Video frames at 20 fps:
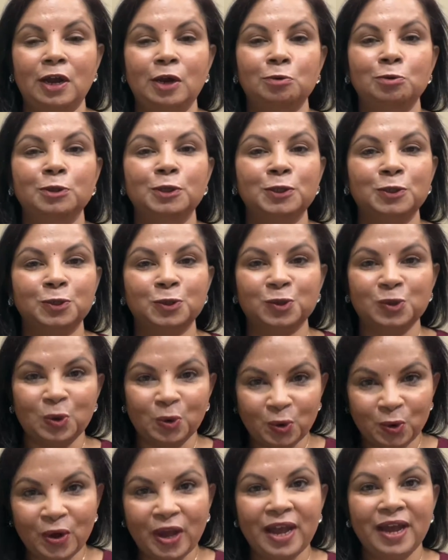I was
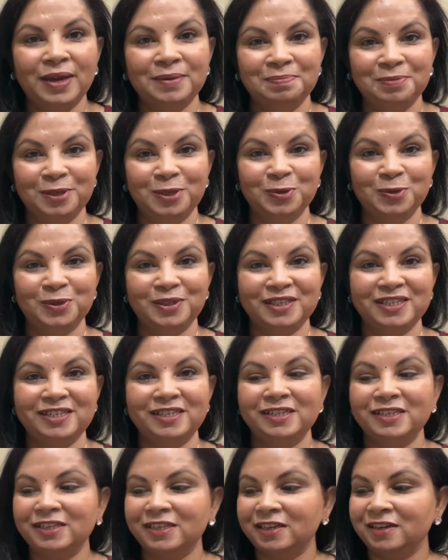so happy to see it.